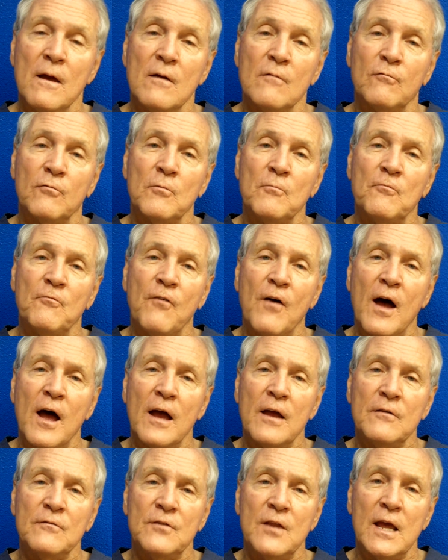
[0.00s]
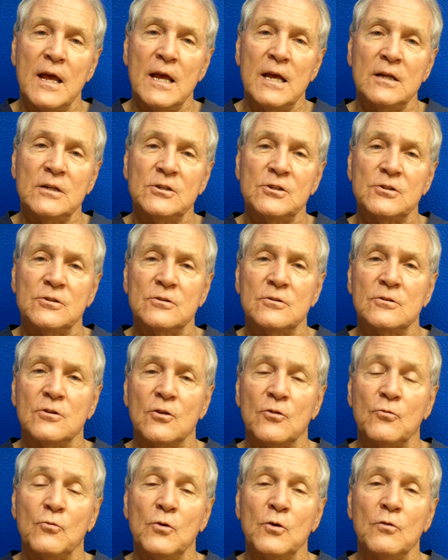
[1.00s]
From 5 days to
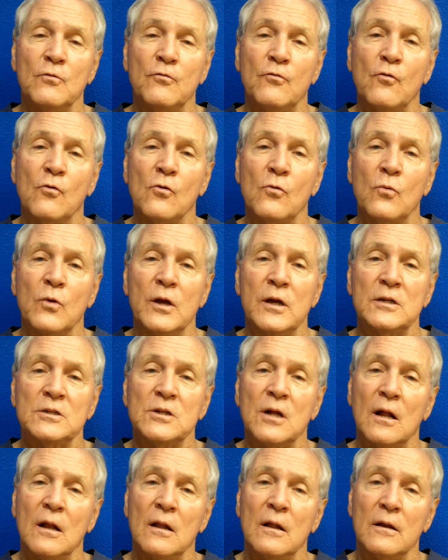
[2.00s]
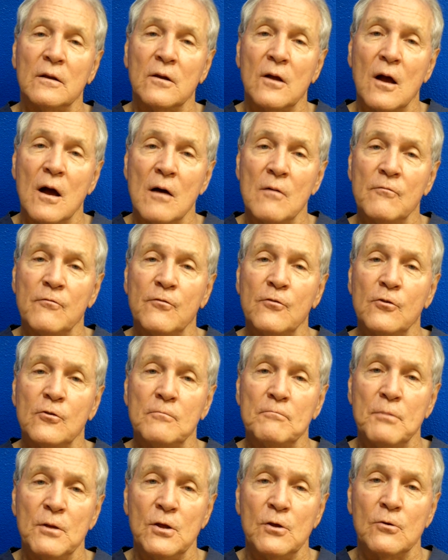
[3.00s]
3 or 4 weeks, let
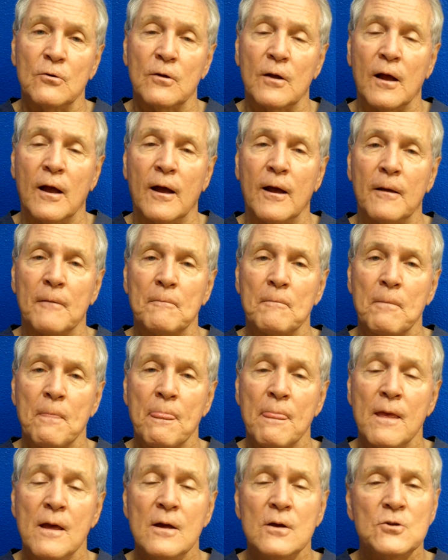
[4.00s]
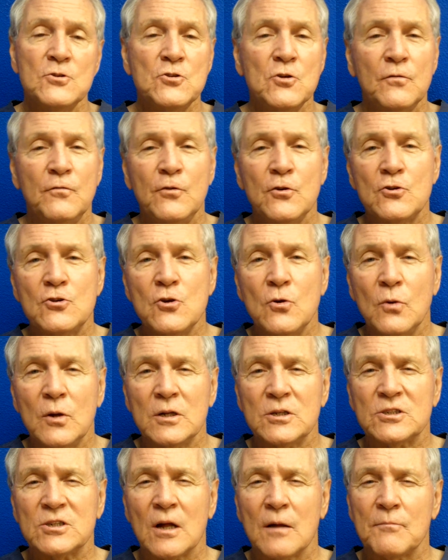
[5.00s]
comfort be your guide. So if you're
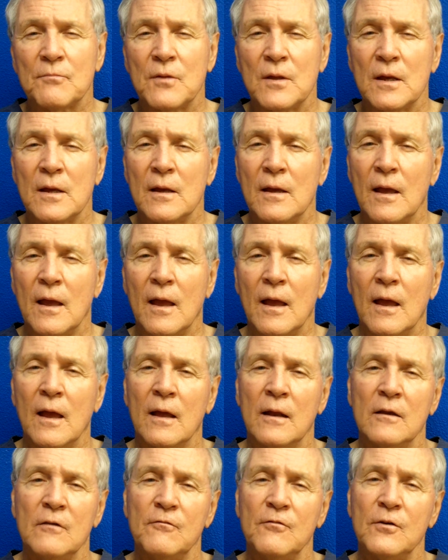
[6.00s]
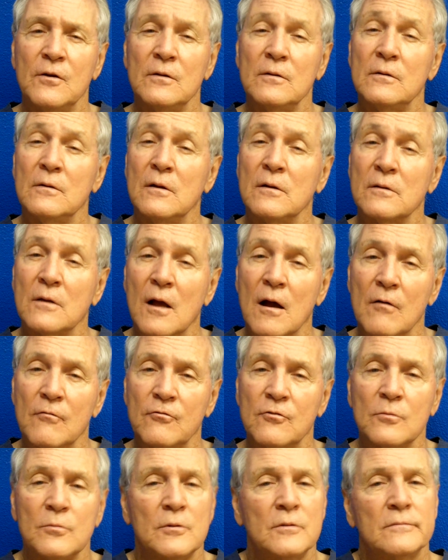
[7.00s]
doing something and you feel a little
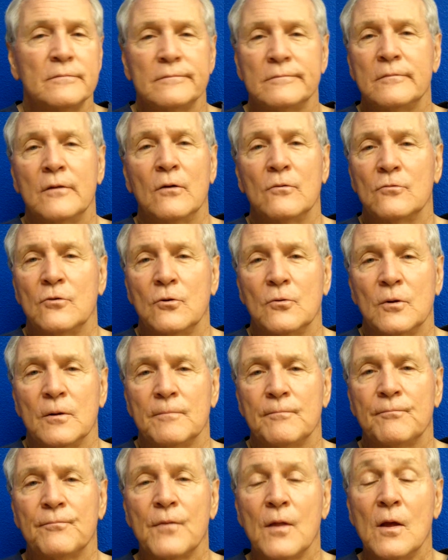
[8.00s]
uncomfortable, don't do it.